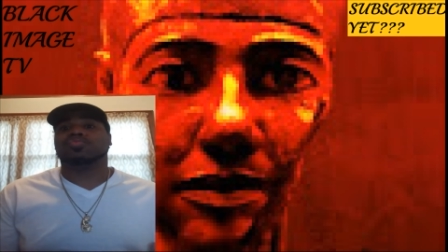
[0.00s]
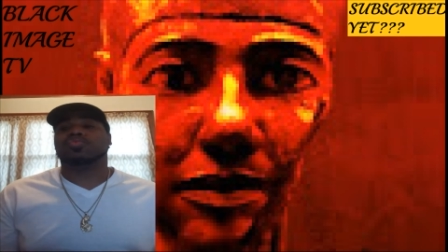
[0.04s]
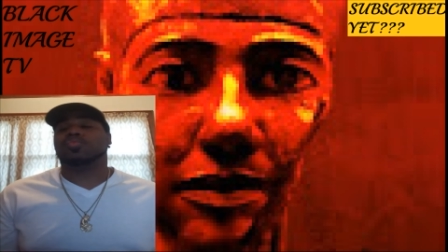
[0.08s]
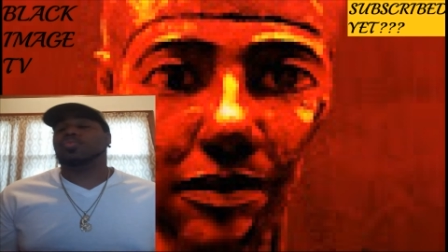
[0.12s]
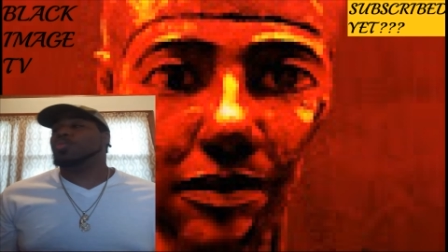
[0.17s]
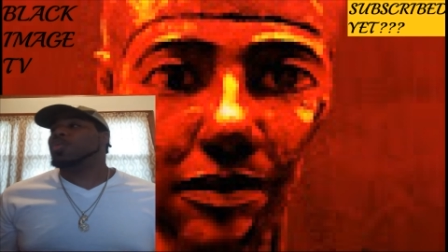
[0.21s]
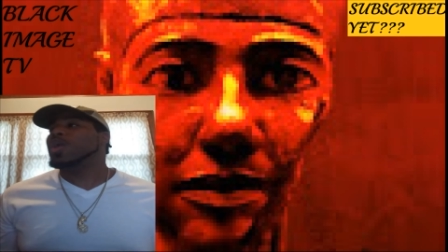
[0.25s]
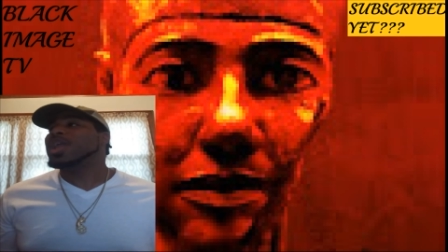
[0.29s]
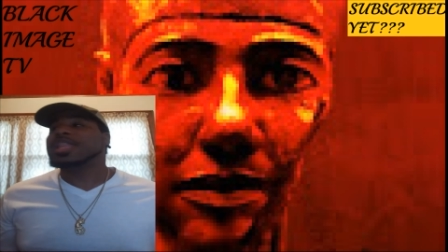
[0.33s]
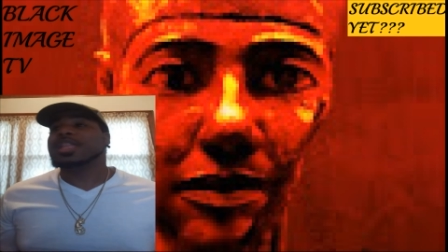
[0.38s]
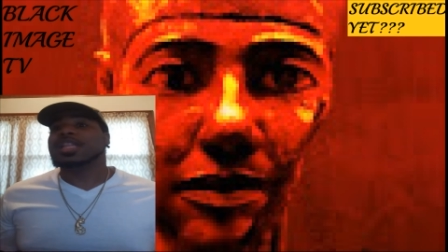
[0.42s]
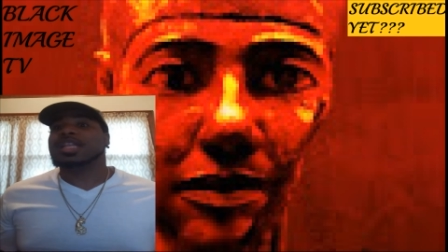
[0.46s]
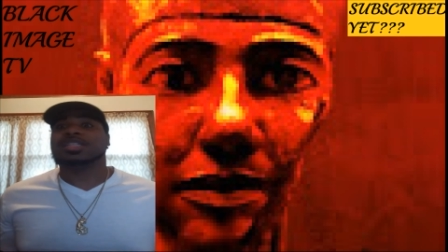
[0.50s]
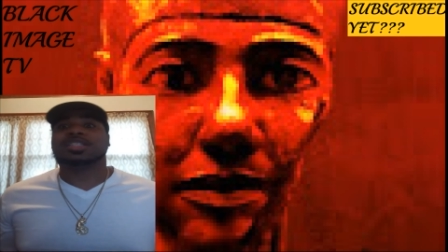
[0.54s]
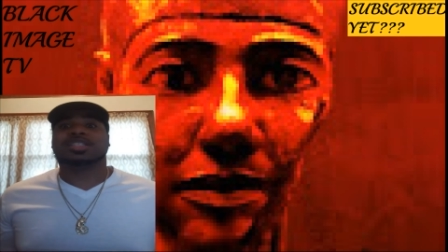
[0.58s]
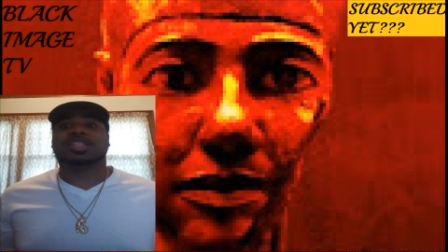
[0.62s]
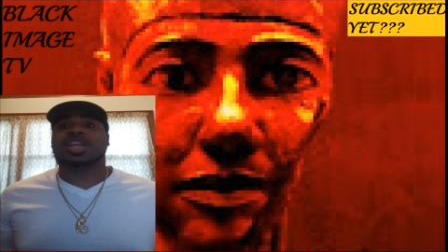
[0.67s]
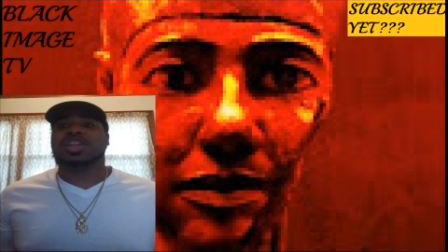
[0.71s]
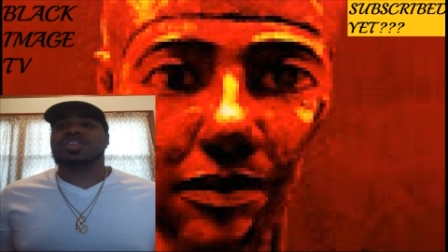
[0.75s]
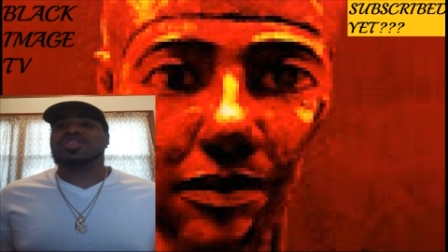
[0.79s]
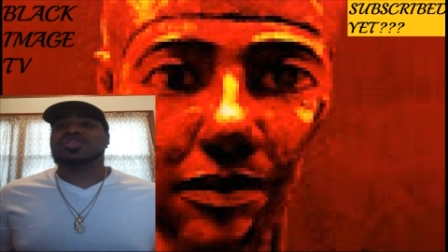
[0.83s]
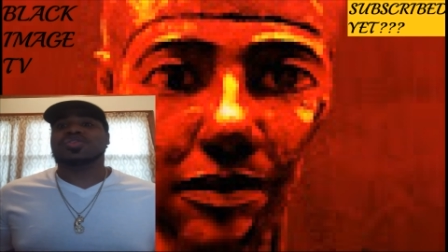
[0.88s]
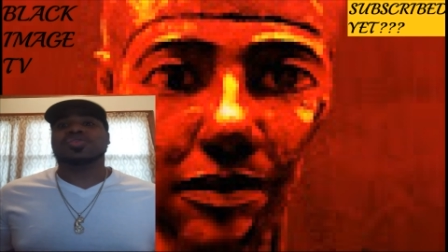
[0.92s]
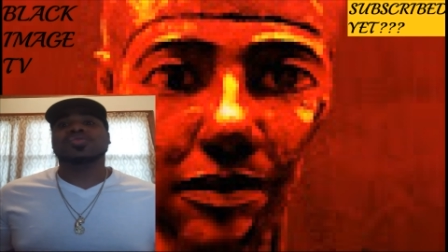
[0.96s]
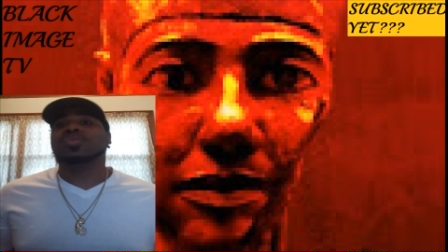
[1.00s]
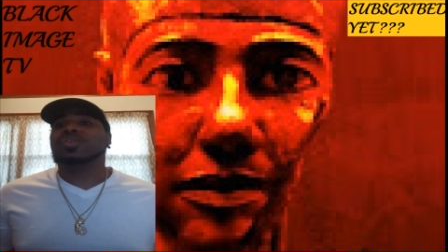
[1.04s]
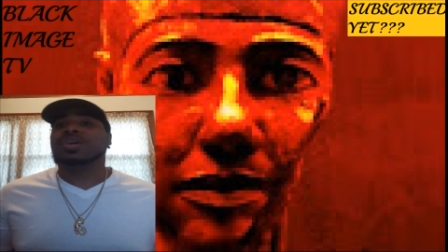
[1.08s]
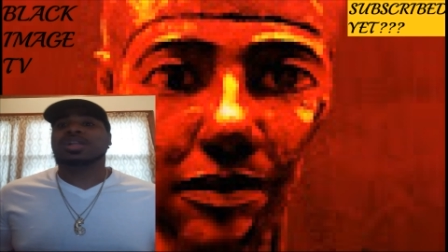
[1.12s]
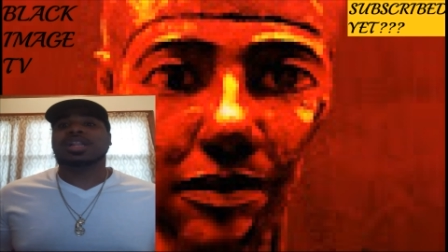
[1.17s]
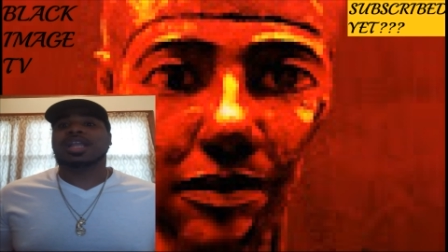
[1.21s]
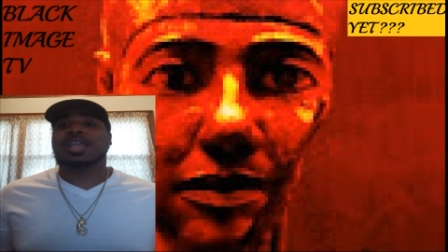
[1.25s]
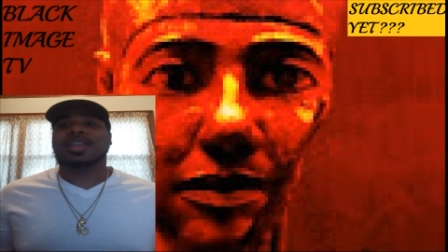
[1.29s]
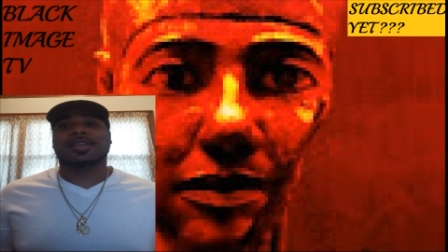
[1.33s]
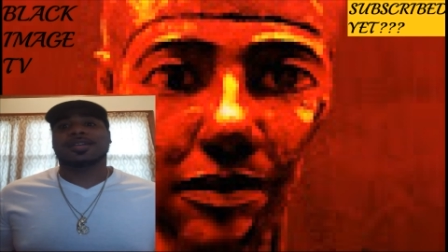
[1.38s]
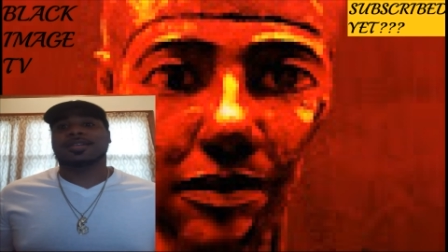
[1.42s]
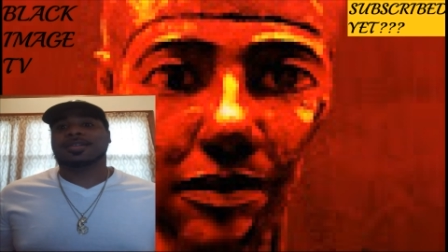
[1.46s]
witnessed a
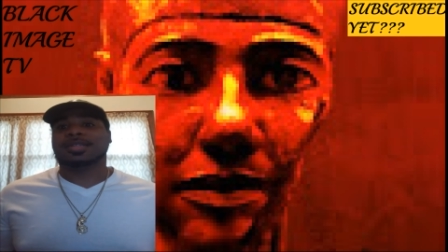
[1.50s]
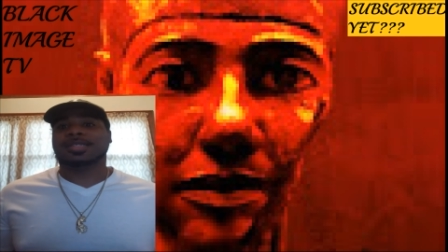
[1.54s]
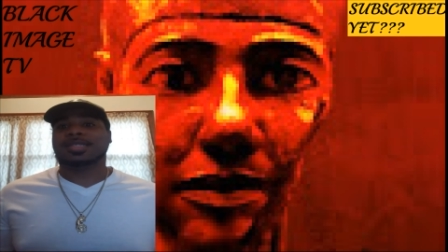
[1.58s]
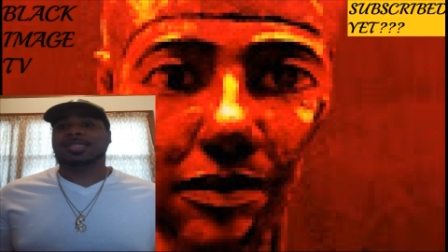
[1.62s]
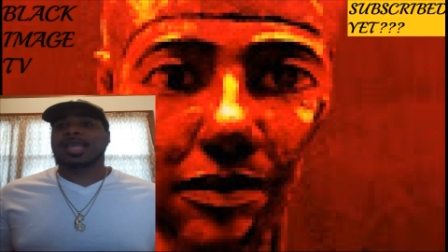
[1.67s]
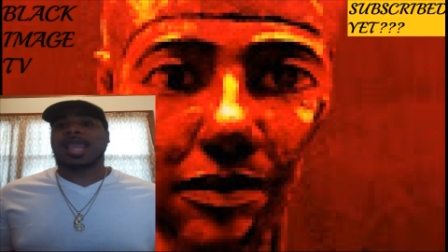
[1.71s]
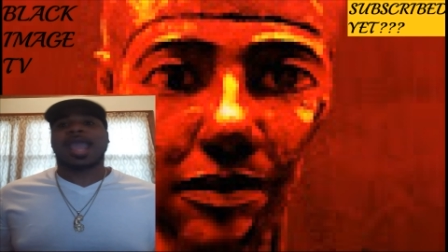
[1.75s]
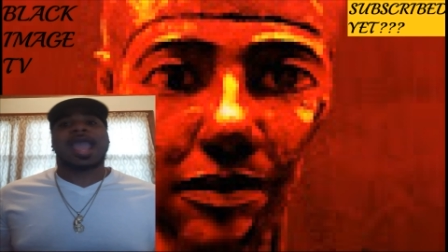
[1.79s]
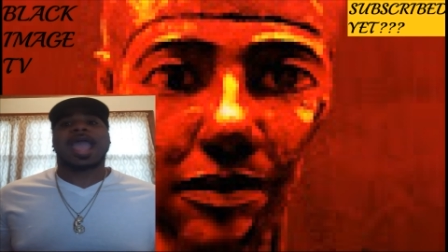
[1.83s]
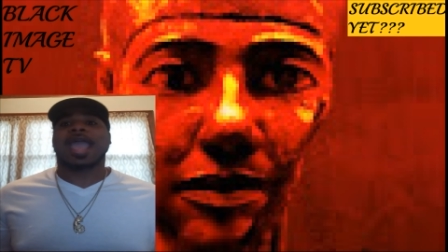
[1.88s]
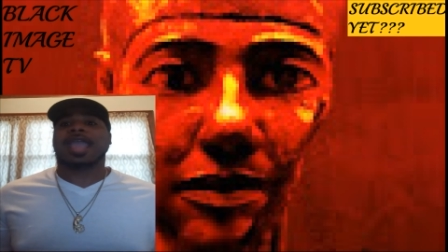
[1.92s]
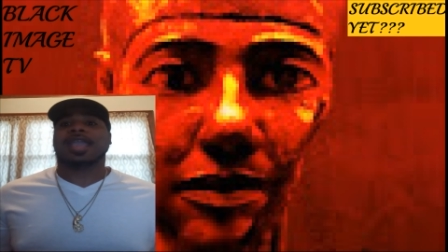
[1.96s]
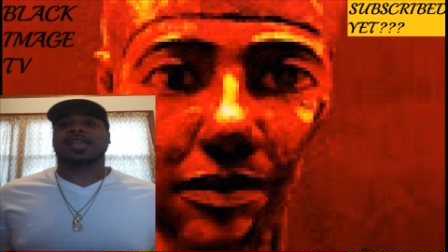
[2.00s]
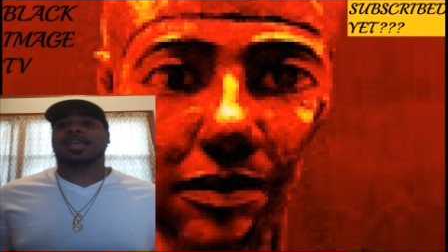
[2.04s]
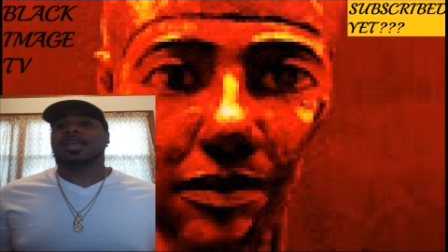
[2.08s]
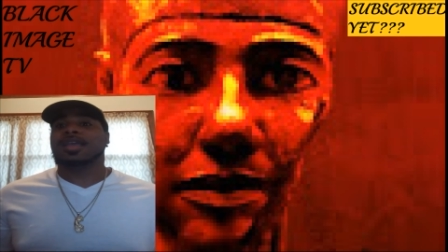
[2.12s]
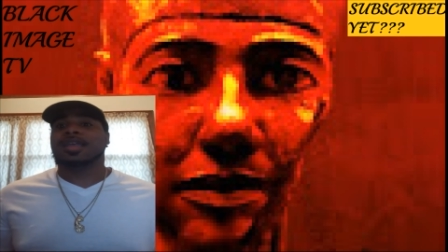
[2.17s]
nuclear attack.